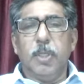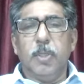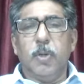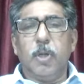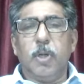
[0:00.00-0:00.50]

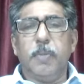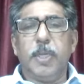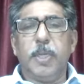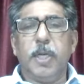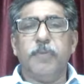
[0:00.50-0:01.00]
on
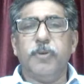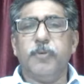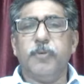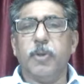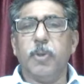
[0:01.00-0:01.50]
behalf of
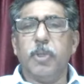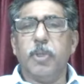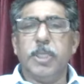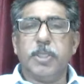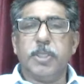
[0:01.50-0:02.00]
our Lord
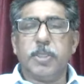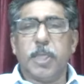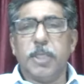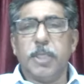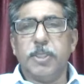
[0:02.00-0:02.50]
Jesus
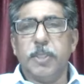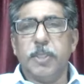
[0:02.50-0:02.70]
Christ